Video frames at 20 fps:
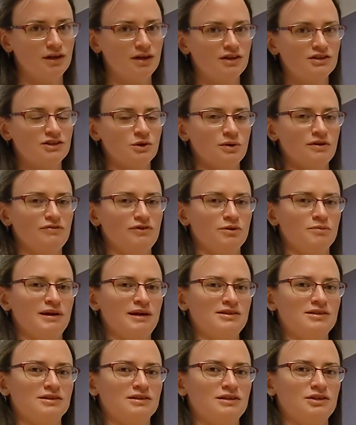So if you're
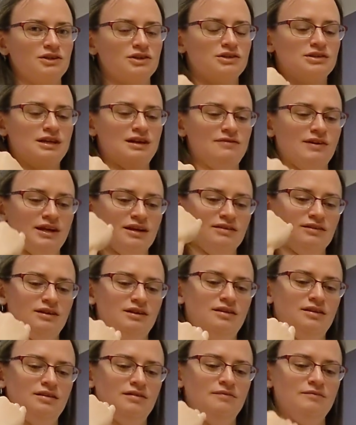basically just
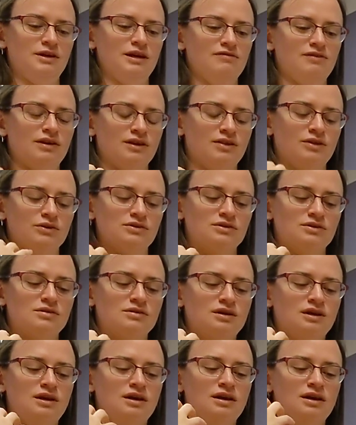giving those